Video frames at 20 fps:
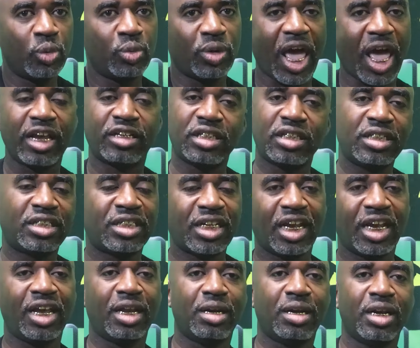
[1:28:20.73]
like she
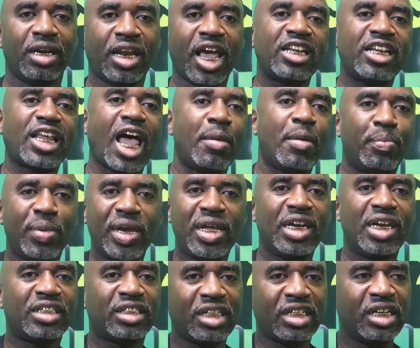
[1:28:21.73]
said, that's how
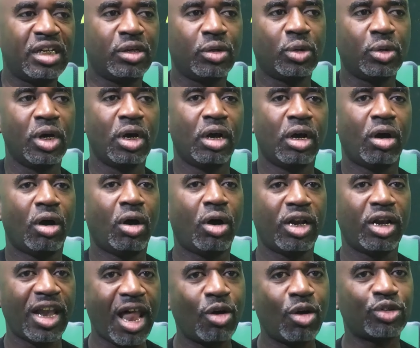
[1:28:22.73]
Beanie Sigel
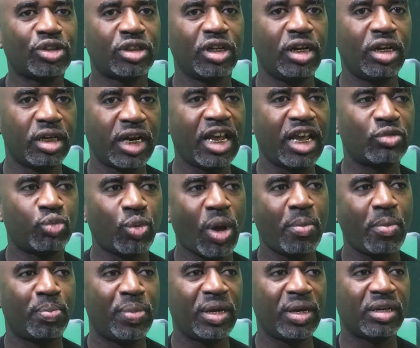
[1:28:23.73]
uh, lost. The,
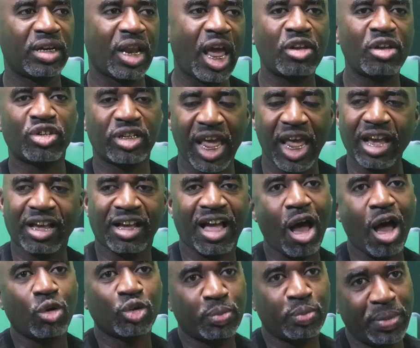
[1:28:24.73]
that's why that
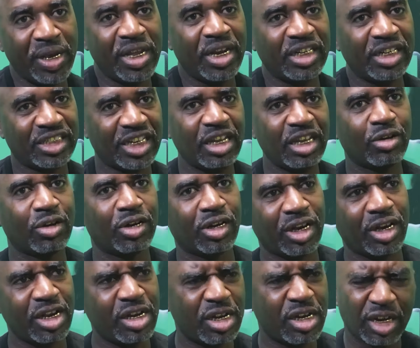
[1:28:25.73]
that cost Beanie
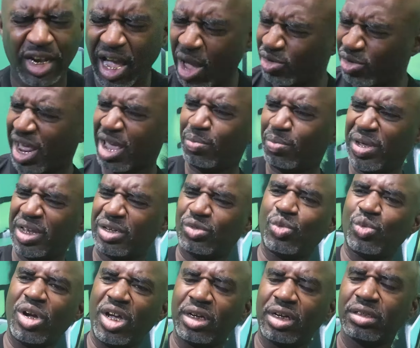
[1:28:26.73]
Sigel a lung. I was like,
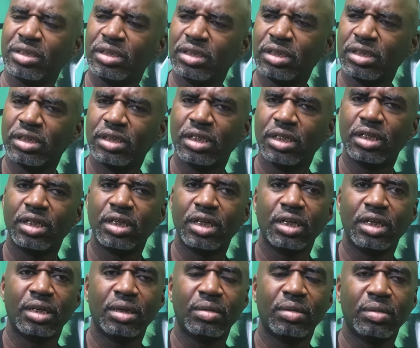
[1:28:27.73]
bitch, what?
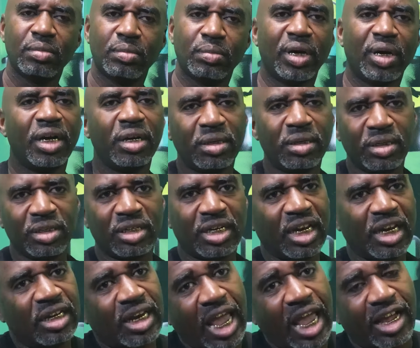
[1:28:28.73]
But
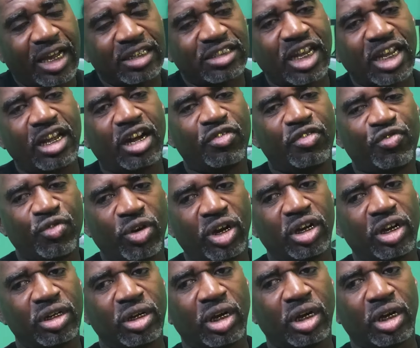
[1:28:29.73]
like I say, her,
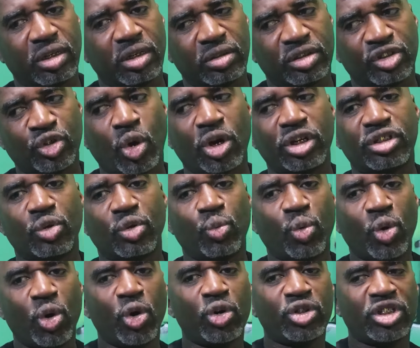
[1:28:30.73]
her, her
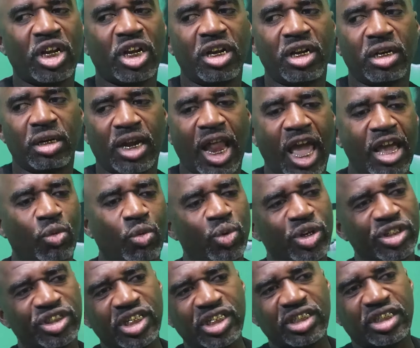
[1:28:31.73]
choice of words and
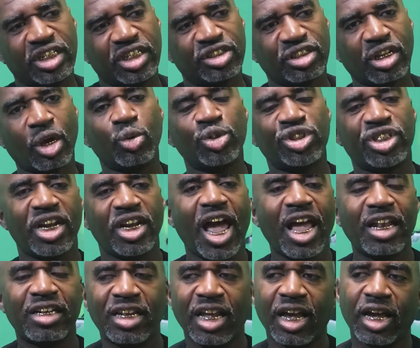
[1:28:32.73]
like when she just throws
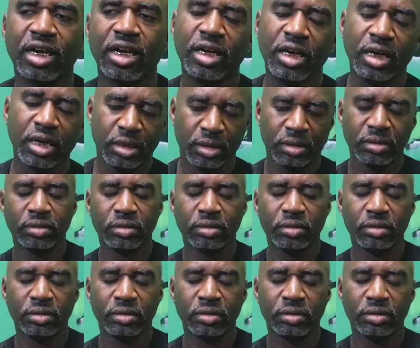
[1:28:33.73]
shit out there,